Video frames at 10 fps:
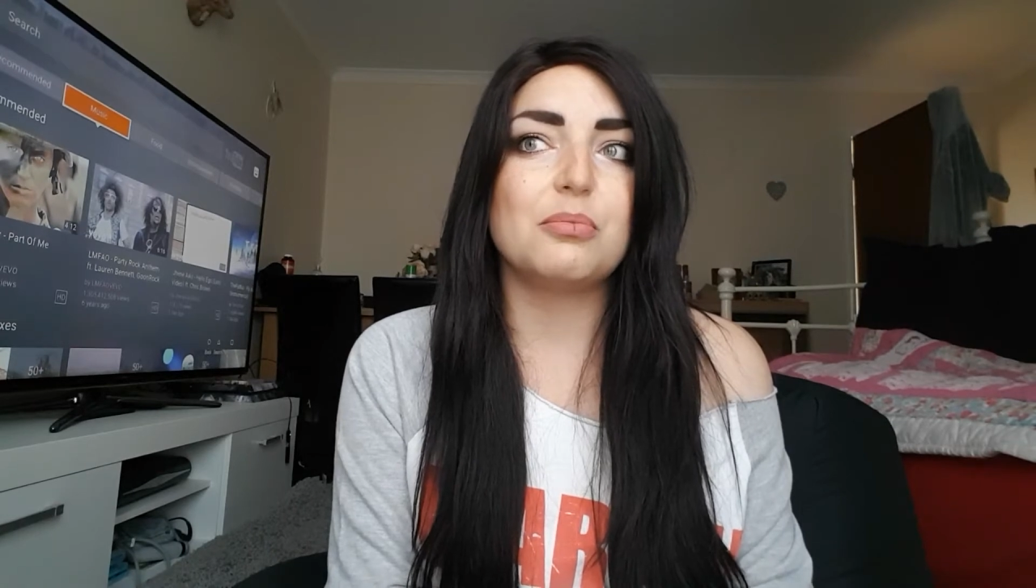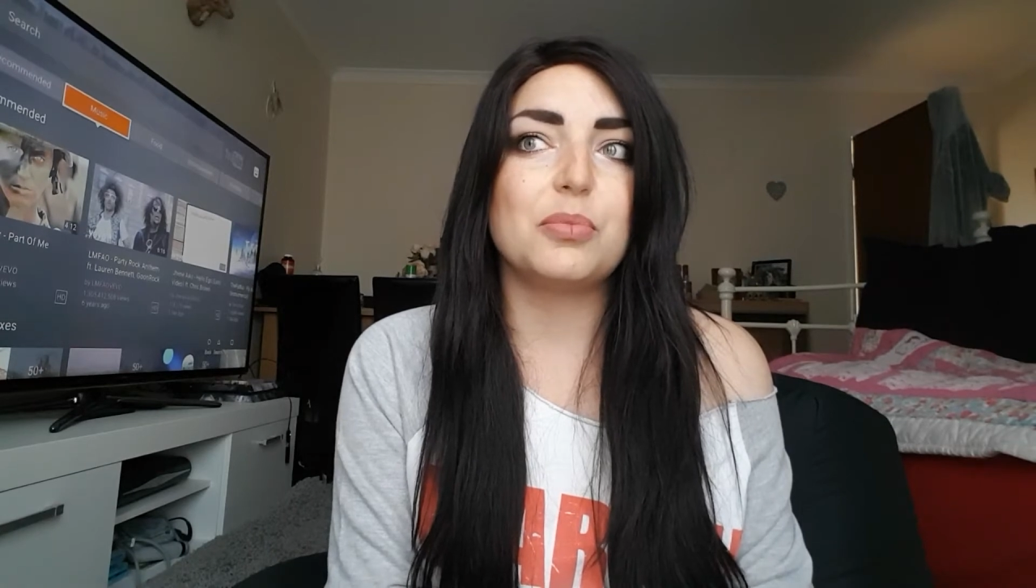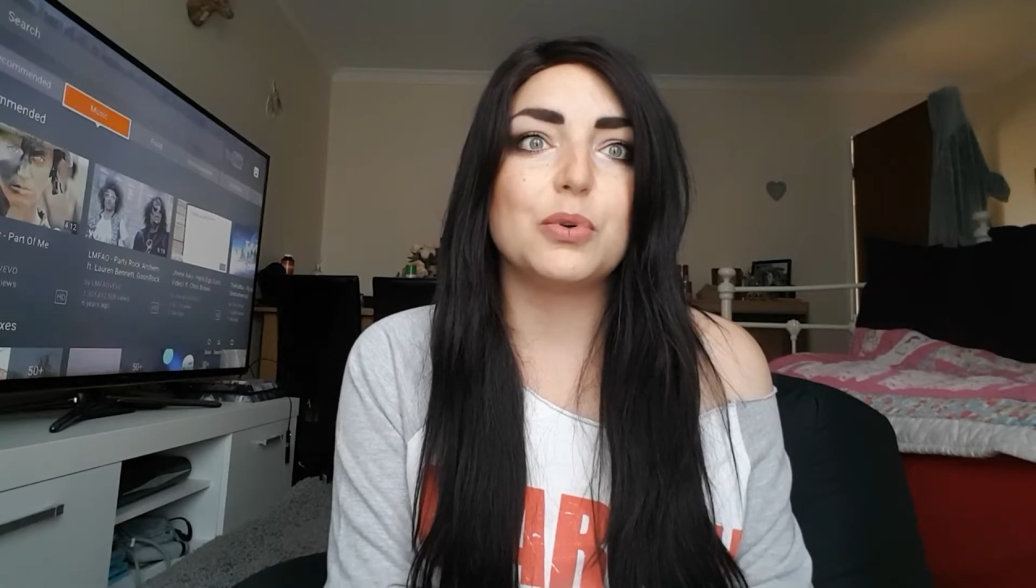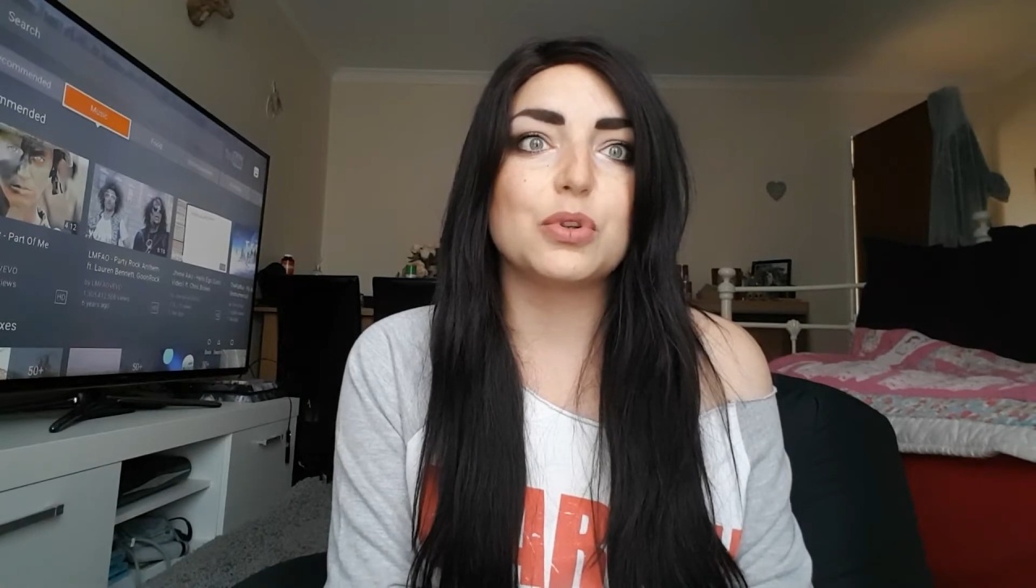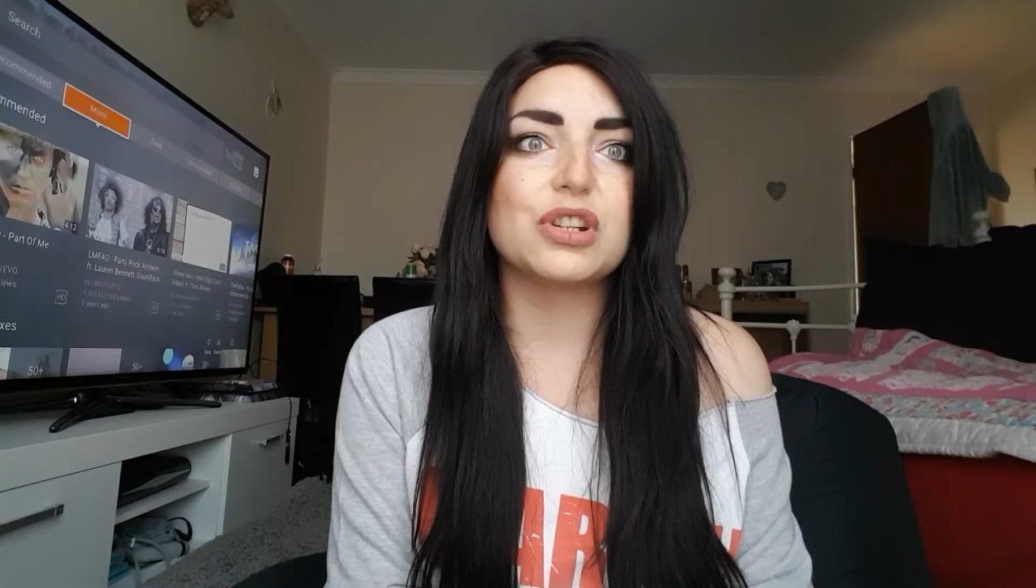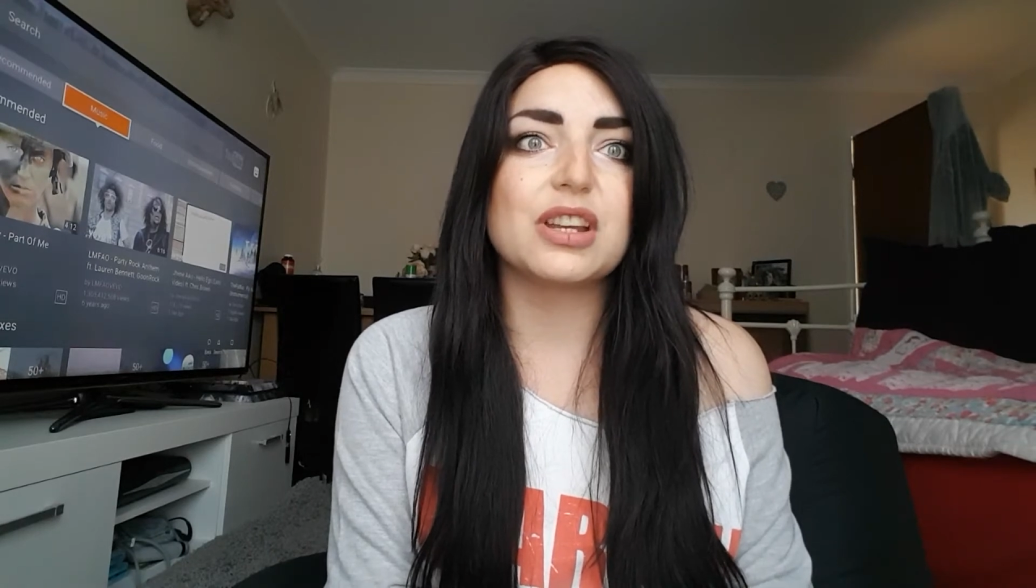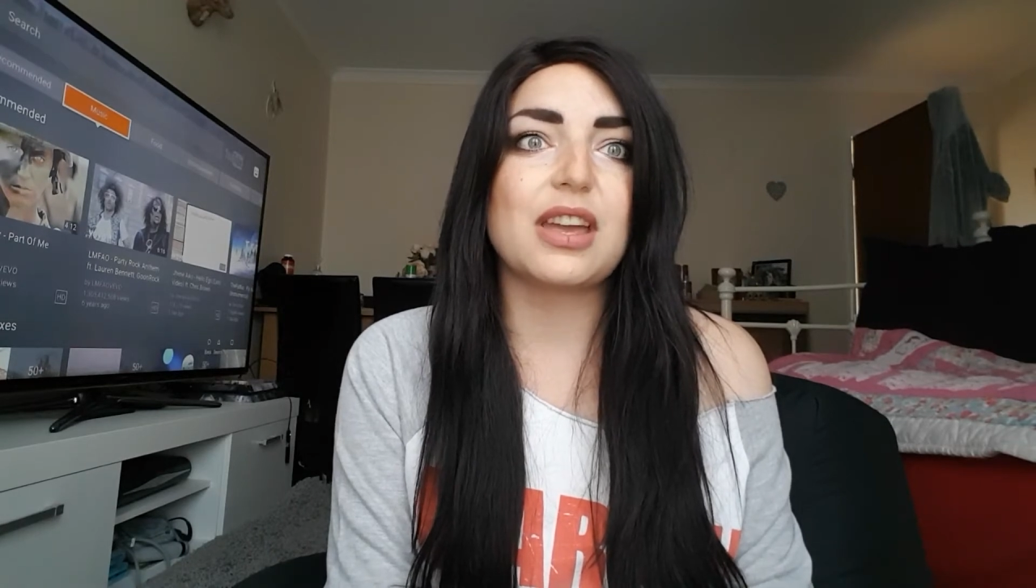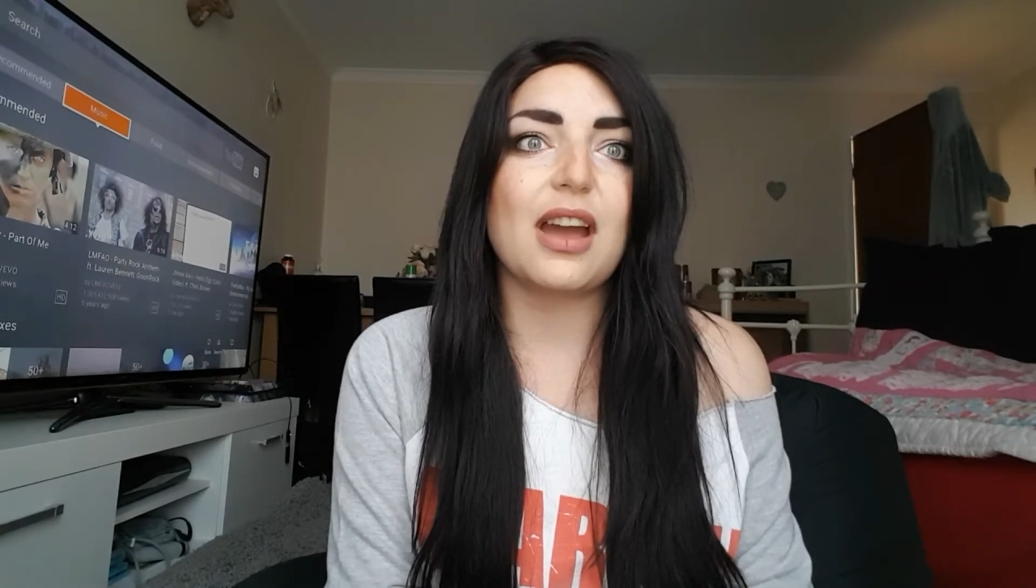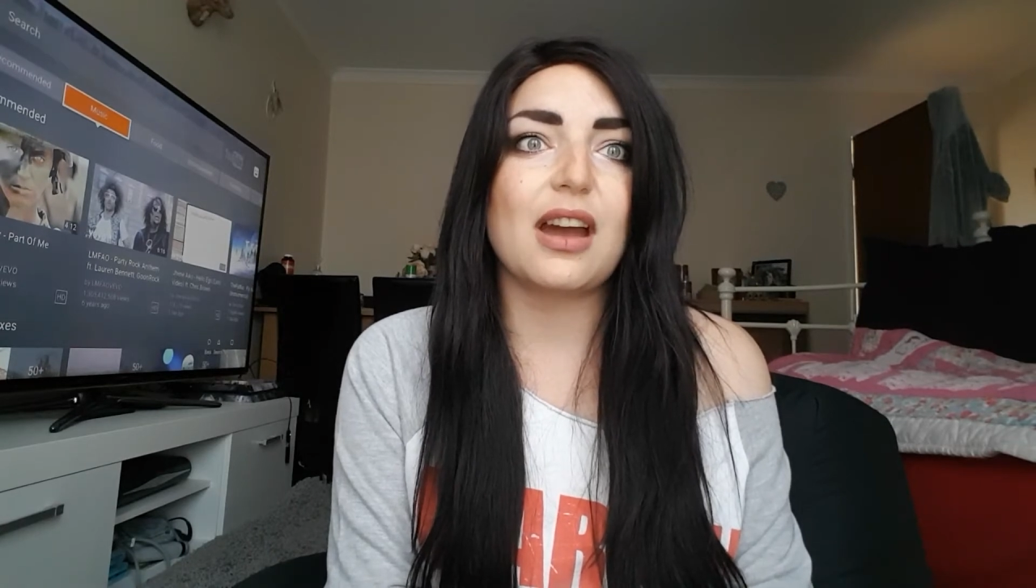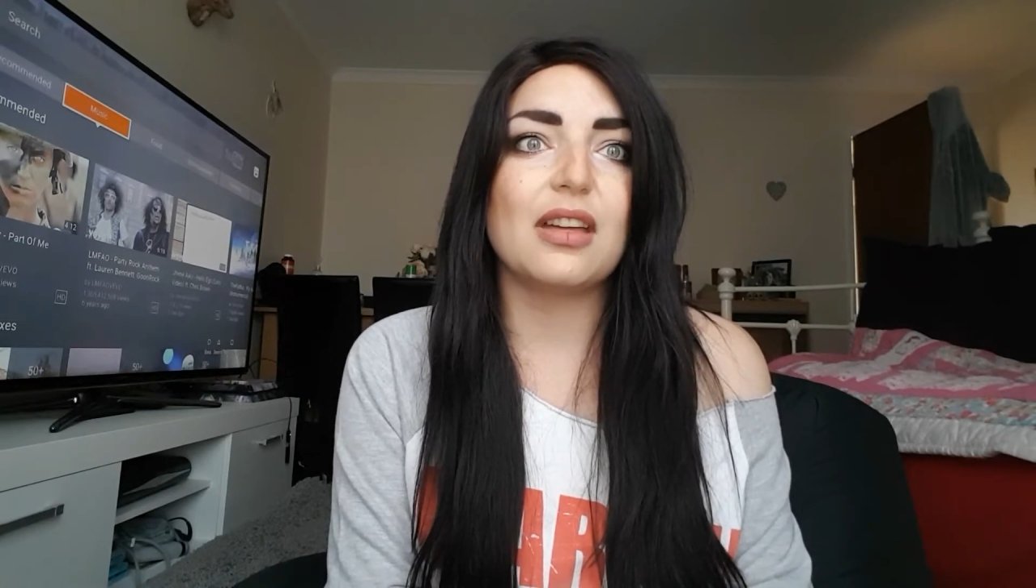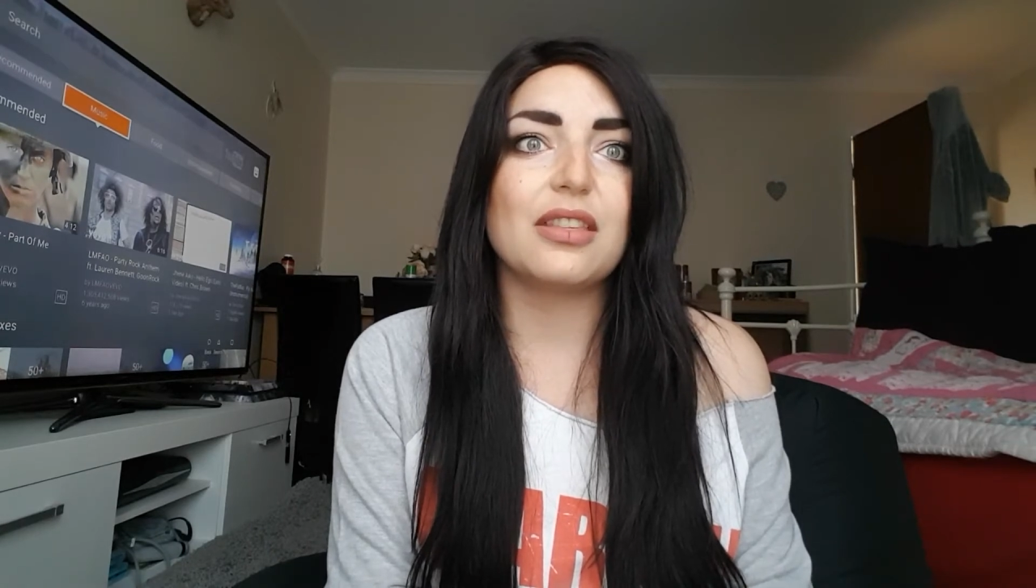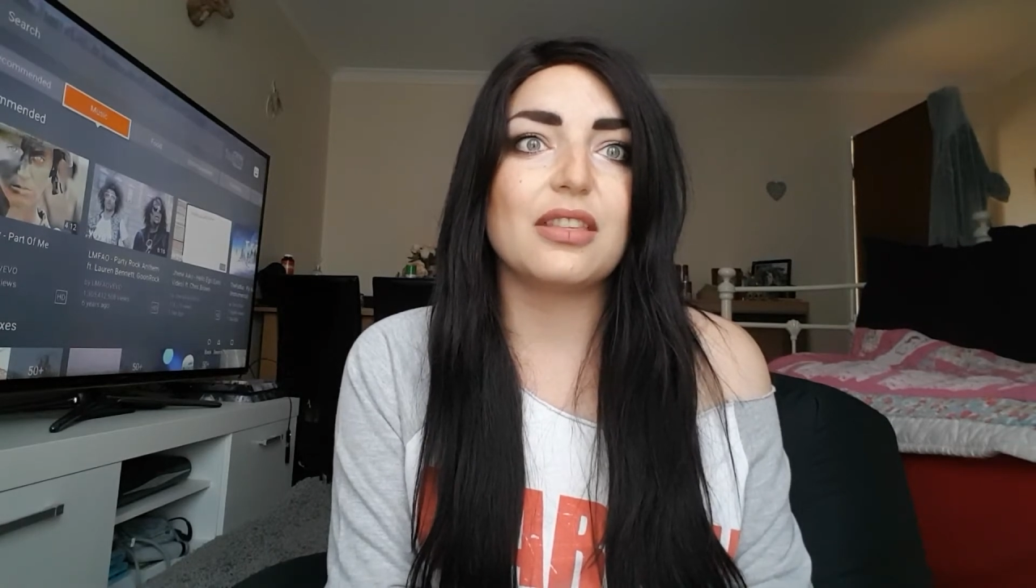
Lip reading: portocath?